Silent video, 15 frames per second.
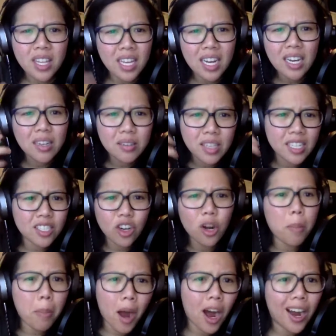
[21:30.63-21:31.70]

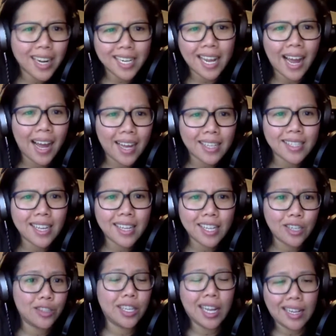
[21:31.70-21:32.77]
a podcast and
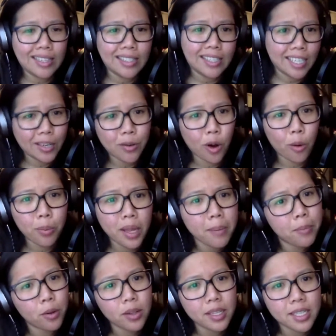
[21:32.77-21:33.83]
there's 0
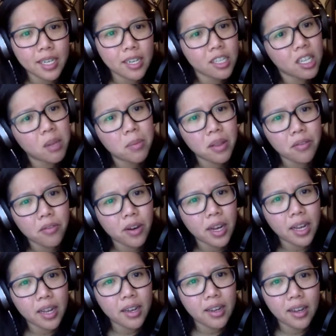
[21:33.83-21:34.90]
people listening to them
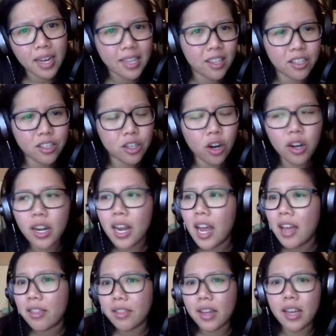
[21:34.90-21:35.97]
at the start.
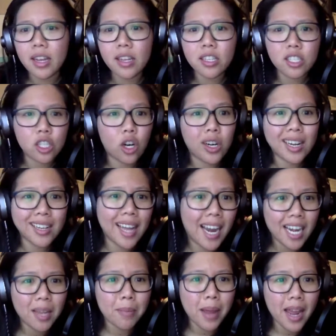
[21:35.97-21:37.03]
They start a
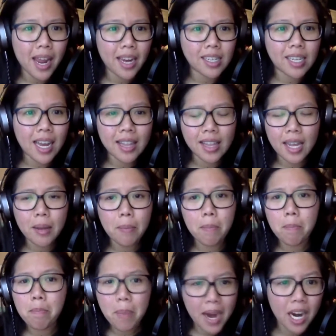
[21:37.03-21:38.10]
landing page and they
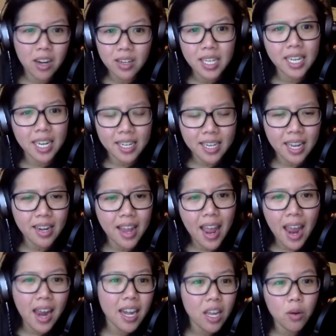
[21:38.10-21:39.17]
barely can
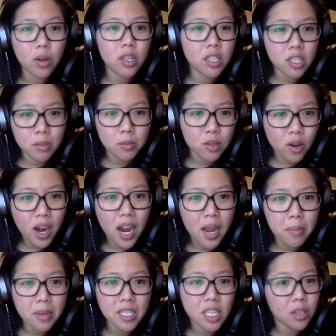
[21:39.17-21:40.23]
get anyone to
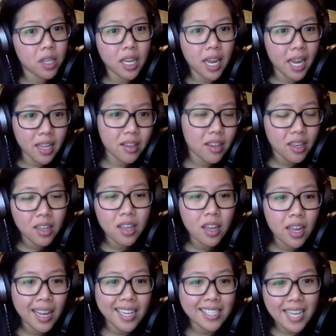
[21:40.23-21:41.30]
subscribe until they hit
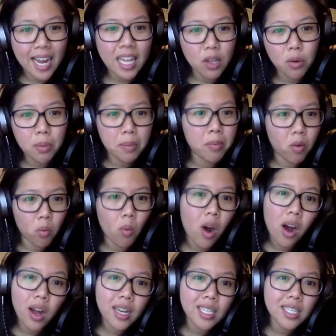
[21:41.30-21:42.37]
exactly what people
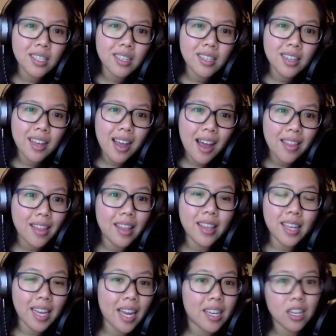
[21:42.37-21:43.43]
want. And then
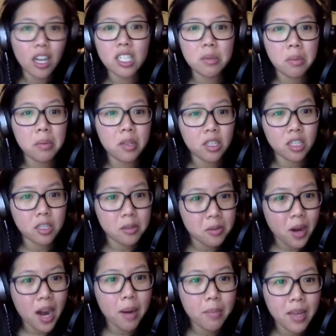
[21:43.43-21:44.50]
they get lots of people to
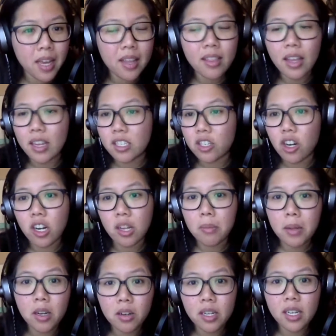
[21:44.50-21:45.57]
subscribe. They start a
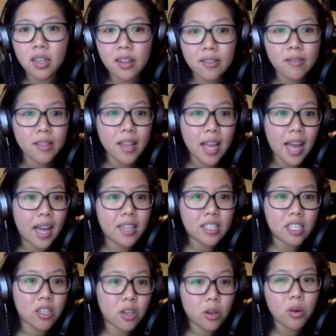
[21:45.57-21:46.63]
community at
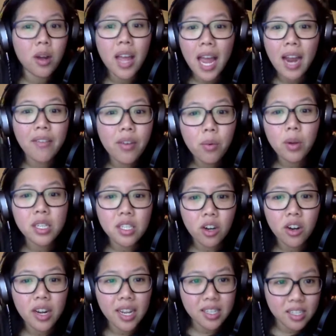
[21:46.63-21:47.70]
0. Everyone
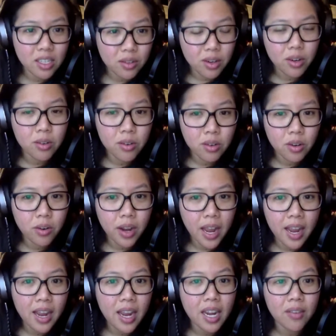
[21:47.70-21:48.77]
started at 0.
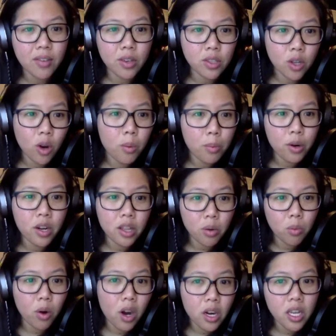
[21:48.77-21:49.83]
Okay. And if you don't put in the
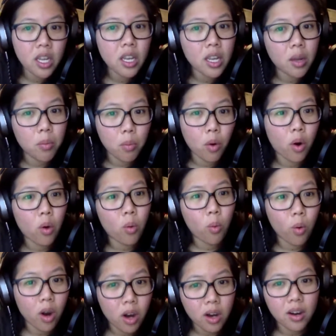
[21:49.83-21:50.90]
work, it won't
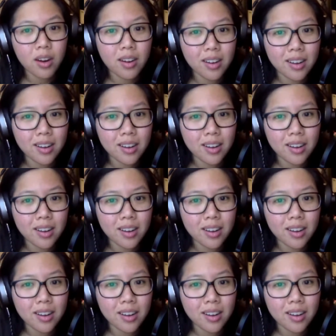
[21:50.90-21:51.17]
work.